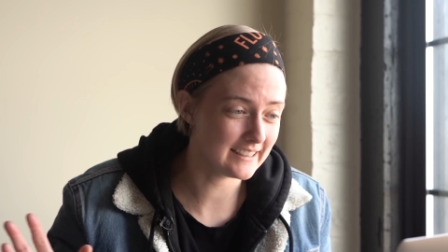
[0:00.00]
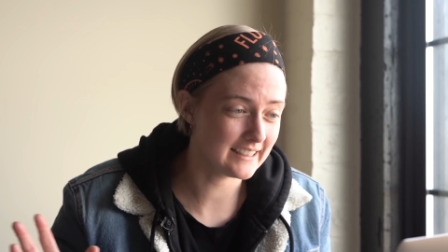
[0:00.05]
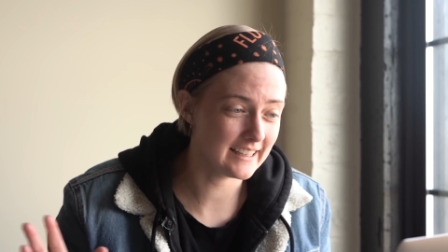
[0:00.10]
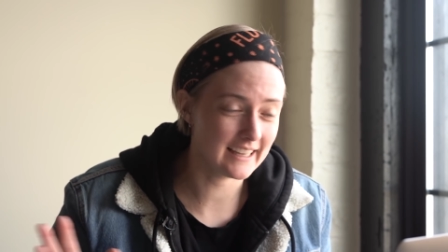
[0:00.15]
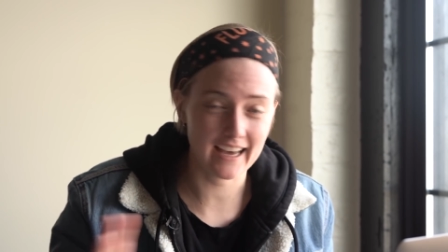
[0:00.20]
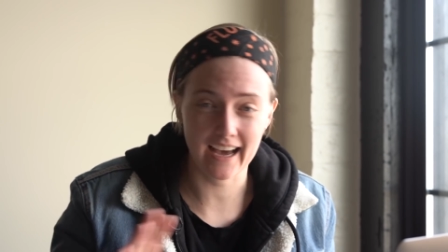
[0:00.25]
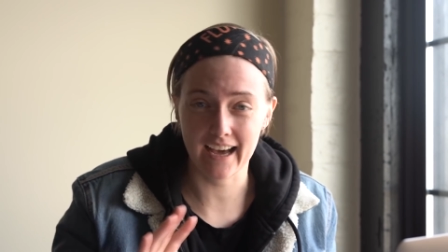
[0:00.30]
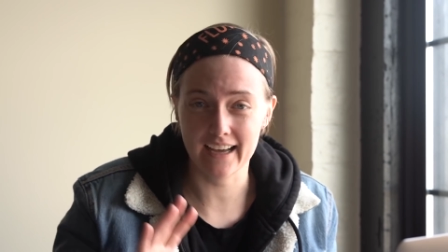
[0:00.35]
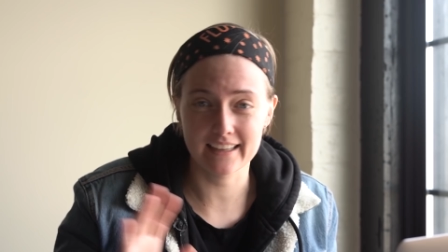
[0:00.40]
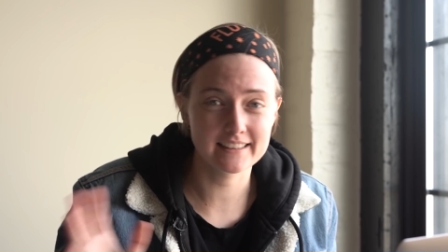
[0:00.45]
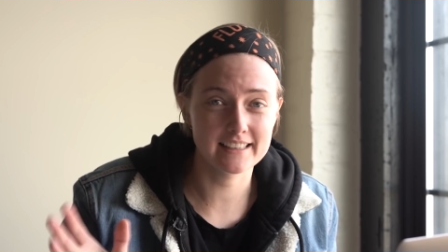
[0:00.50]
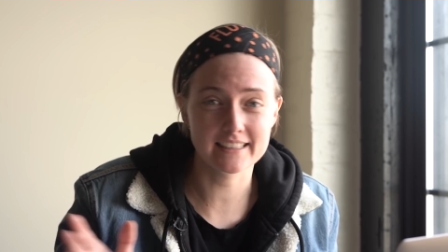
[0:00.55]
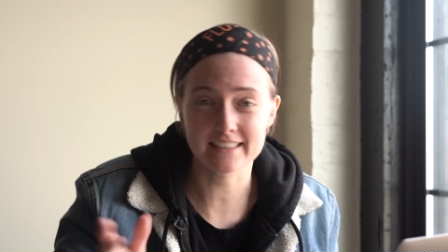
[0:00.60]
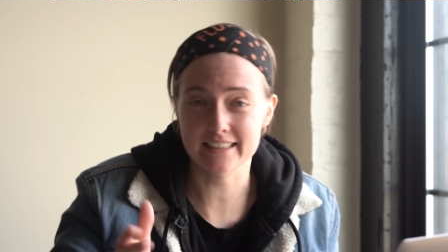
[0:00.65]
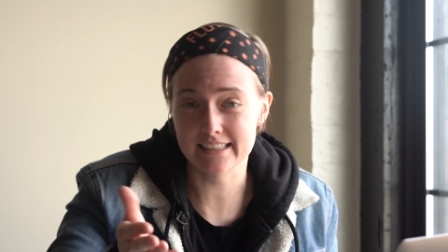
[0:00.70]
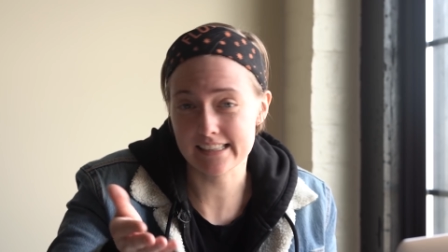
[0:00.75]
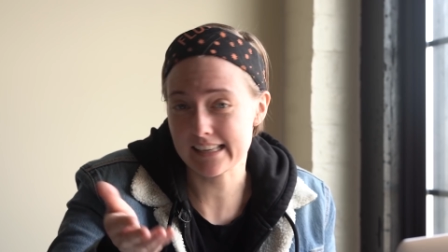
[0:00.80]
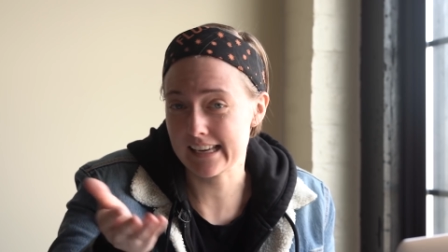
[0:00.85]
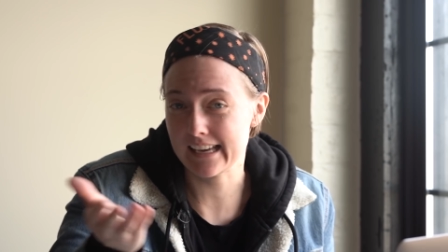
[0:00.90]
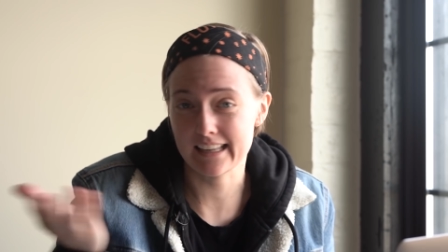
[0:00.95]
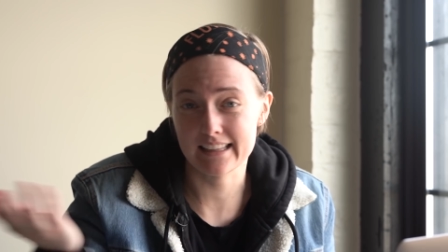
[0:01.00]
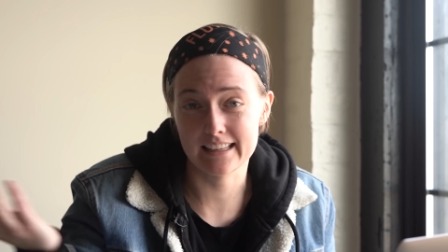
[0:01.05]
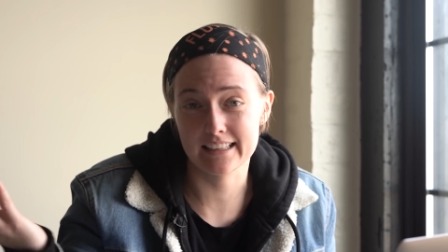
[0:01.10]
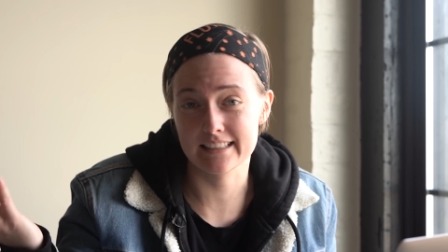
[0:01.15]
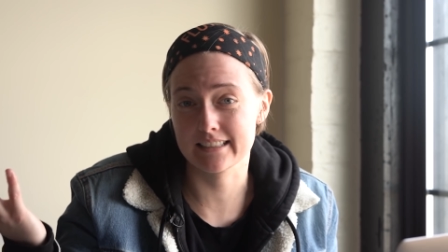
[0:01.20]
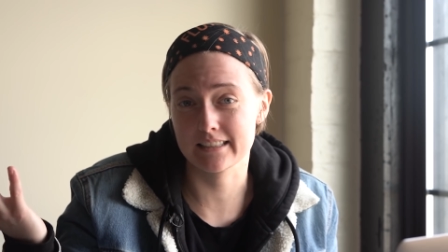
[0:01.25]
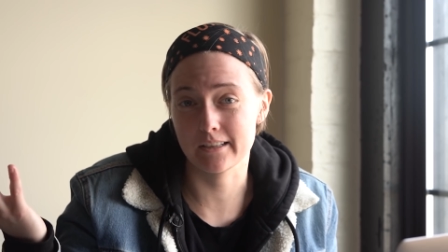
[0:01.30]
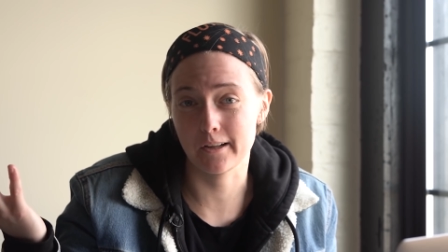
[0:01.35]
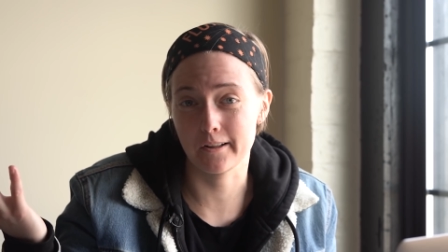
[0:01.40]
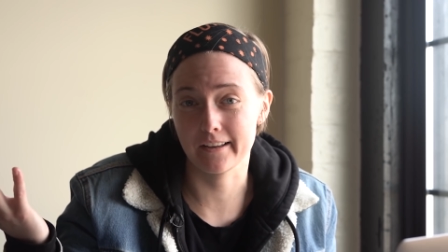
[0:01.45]
yeah, this is it.
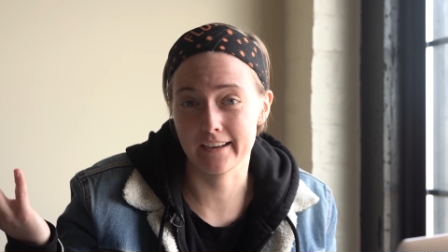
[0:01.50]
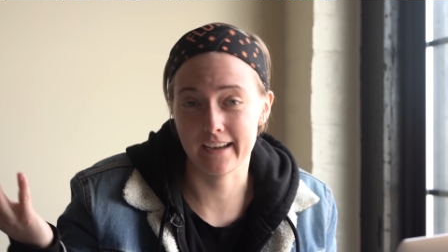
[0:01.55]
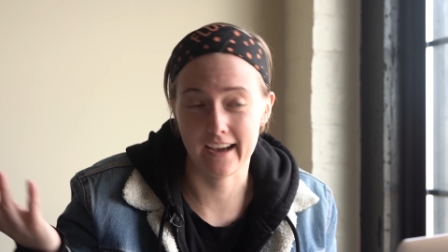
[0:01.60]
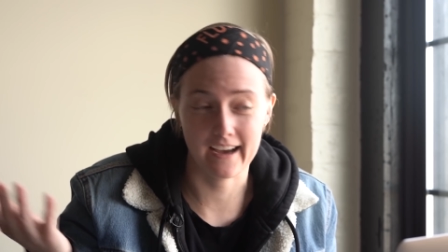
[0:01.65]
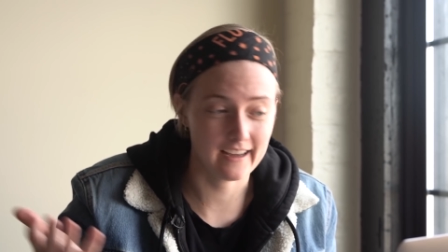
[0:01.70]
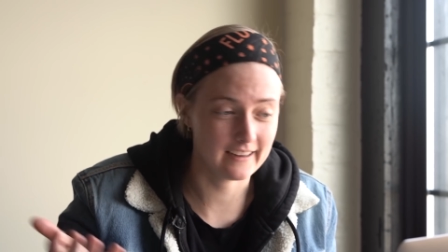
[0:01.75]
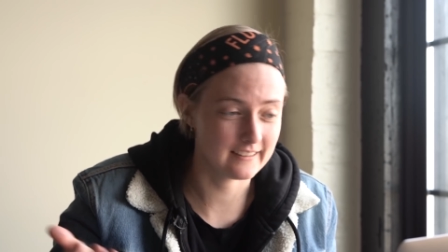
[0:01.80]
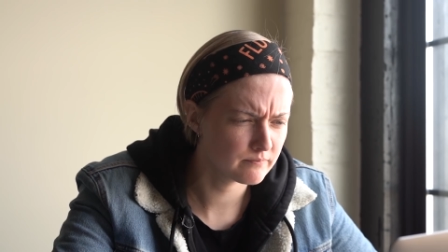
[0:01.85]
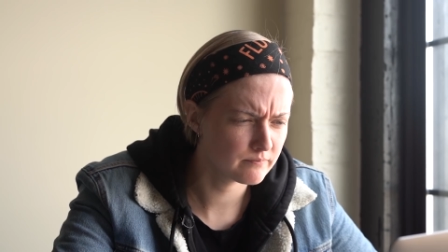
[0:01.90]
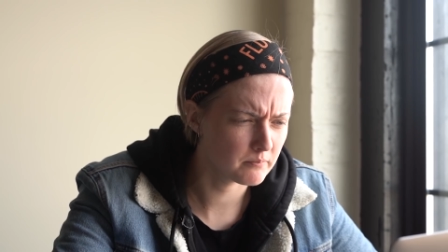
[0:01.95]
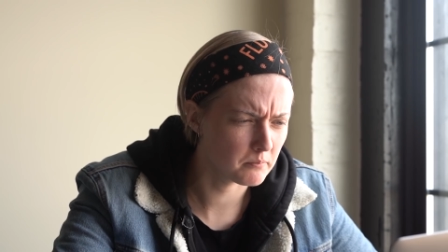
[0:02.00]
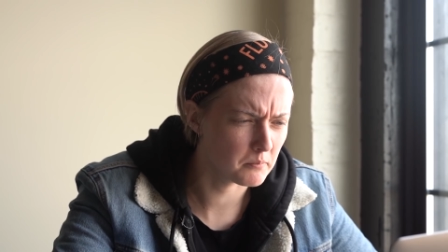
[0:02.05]
This is all I got.